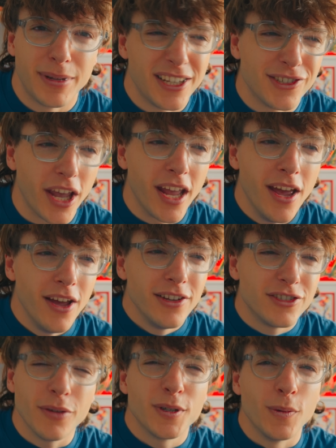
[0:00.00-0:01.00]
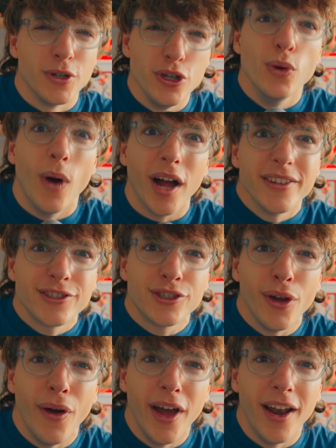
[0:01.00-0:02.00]
But there's, like, there's so much more nuance
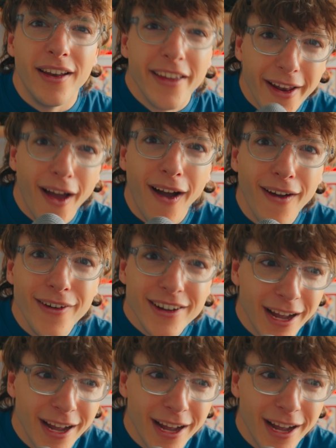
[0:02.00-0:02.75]
to it, you know?